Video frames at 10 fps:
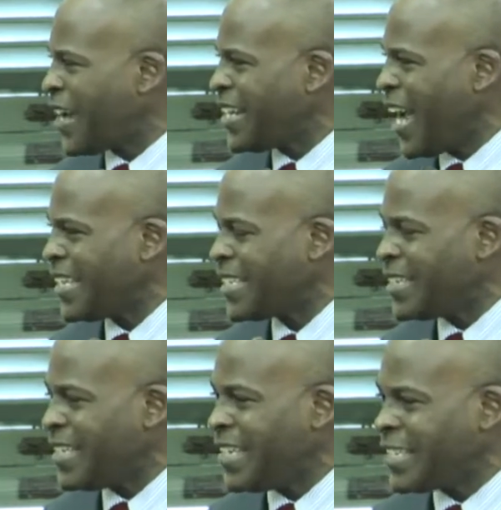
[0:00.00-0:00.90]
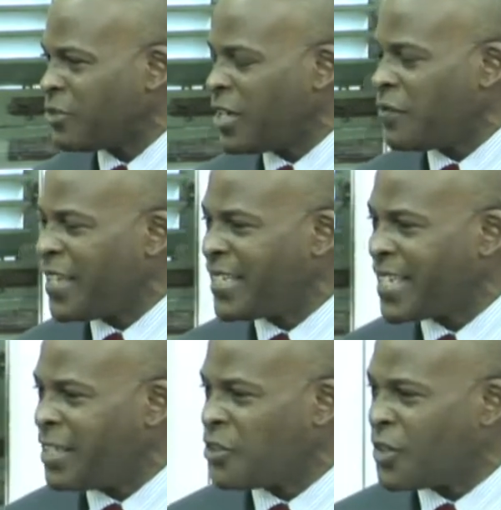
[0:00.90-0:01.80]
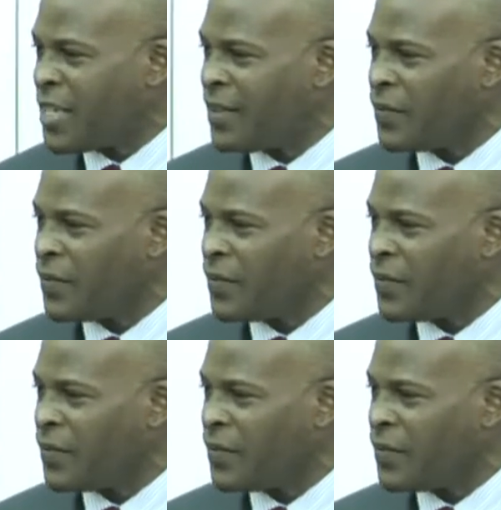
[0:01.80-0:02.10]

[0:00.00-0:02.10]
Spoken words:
Finance in the history of this country.